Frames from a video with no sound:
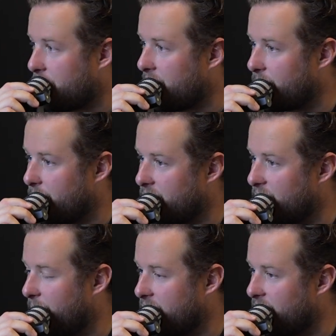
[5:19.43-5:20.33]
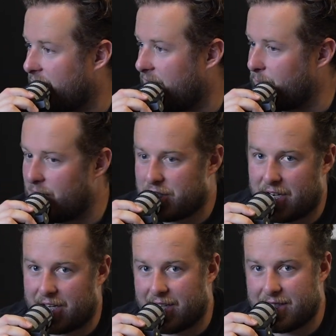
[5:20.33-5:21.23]
We're not supposed to specify. I'm not
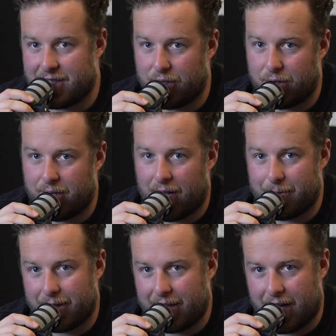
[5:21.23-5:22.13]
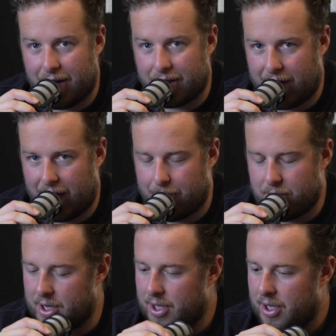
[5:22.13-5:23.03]
trying to get sued, not putting that on
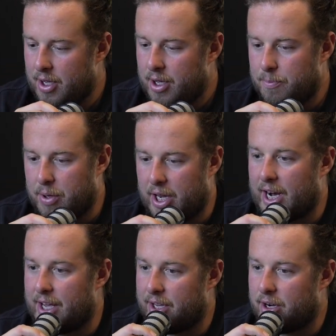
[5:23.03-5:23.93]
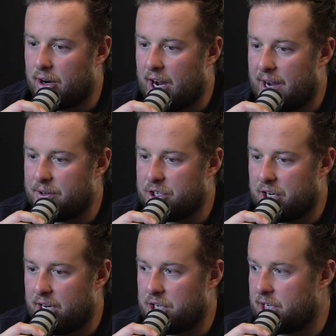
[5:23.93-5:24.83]
camera. But like I think our average
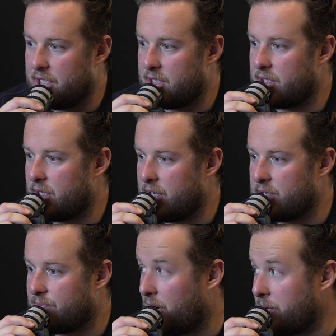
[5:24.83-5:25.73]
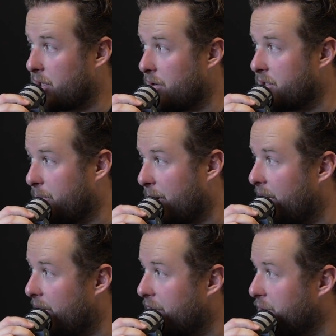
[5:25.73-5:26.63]
agent is probably close to my
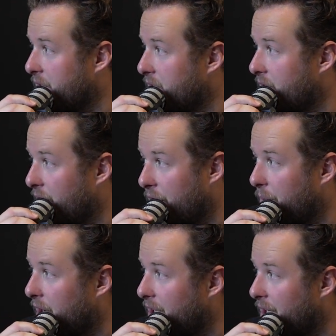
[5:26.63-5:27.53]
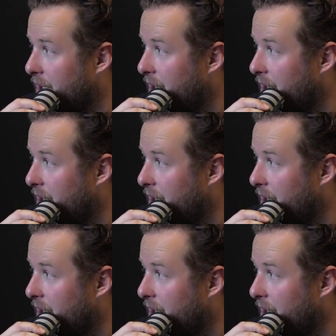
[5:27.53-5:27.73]
age, which is 31.